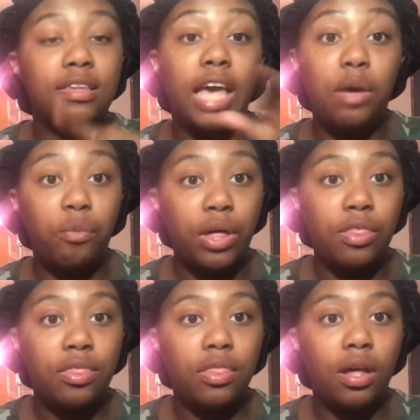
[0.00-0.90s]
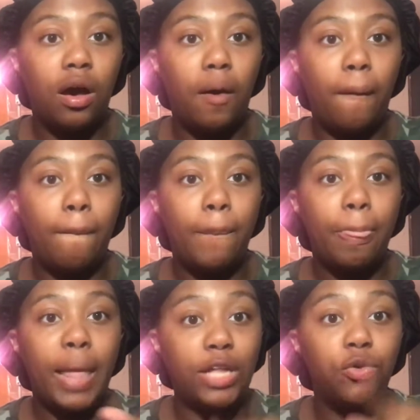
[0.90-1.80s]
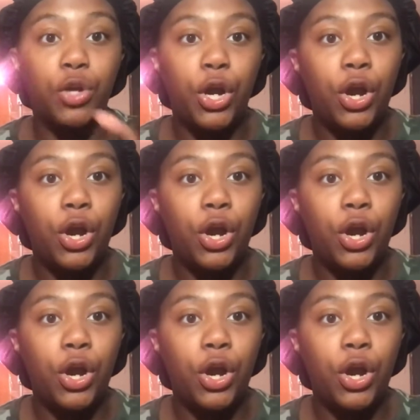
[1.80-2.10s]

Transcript: game with. I told her,